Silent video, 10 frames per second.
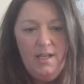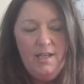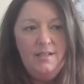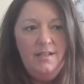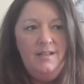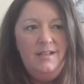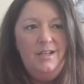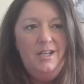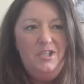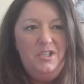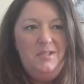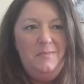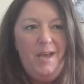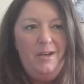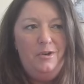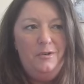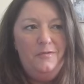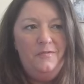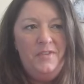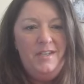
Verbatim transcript: And it's just a matter of